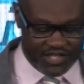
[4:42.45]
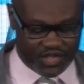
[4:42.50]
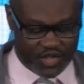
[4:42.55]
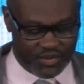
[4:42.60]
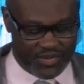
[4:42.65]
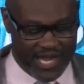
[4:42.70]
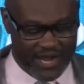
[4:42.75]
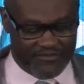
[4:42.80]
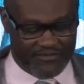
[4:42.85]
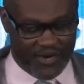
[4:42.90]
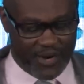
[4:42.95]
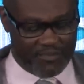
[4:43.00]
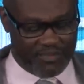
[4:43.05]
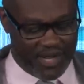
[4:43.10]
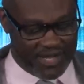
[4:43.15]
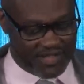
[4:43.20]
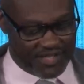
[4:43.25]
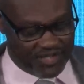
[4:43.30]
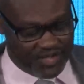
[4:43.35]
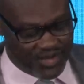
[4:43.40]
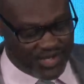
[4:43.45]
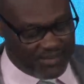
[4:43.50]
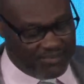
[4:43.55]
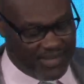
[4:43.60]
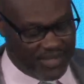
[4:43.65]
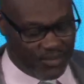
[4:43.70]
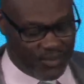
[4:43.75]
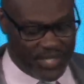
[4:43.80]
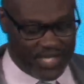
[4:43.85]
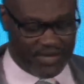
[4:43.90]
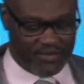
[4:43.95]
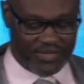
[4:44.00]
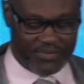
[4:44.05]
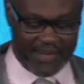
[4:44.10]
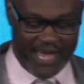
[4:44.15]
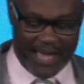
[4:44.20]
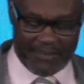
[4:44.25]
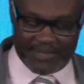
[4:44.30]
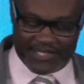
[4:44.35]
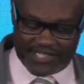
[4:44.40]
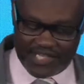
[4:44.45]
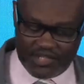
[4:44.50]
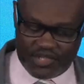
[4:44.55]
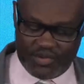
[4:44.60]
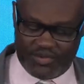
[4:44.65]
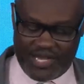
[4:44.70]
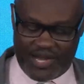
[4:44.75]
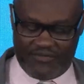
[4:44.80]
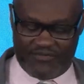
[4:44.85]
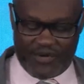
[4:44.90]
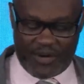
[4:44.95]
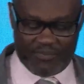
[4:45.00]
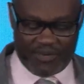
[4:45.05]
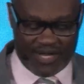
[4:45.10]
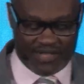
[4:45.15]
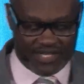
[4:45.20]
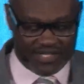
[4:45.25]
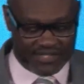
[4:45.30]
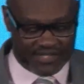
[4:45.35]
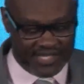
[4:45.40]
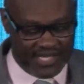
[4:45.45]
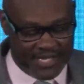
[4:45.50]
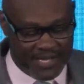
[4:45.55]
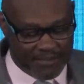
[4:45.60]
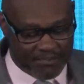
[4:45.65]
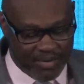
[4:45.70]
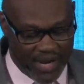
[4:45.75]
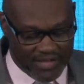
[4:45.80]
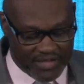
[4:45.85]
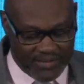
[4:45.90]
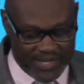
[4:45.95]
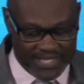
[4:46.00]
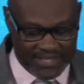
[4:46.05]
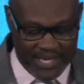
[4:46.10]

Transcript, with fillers: you therefore, brothers, you can read it with me. I beseech you therefore, brethren,